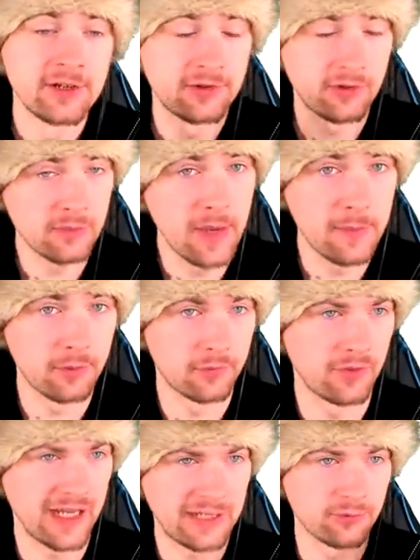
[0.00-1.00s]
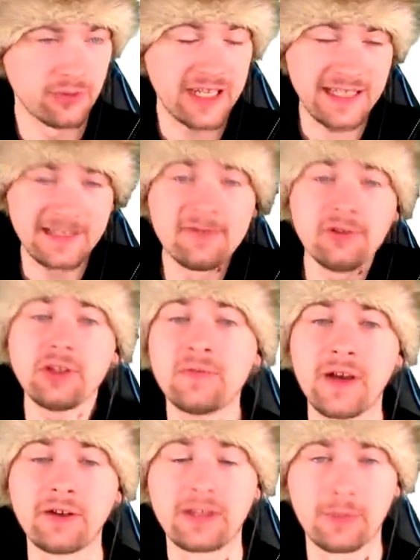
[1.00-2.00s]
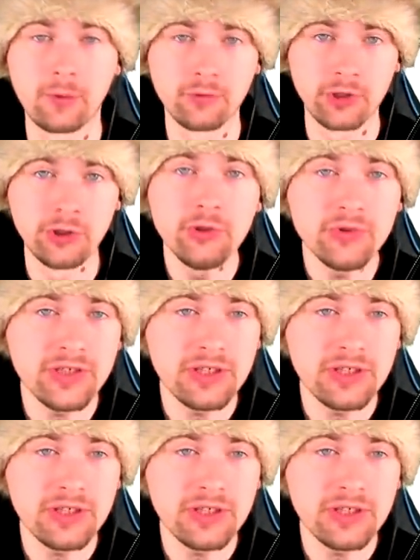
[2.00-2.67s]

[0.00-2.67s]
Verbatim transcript: so remember, if you'd like to get notified about the new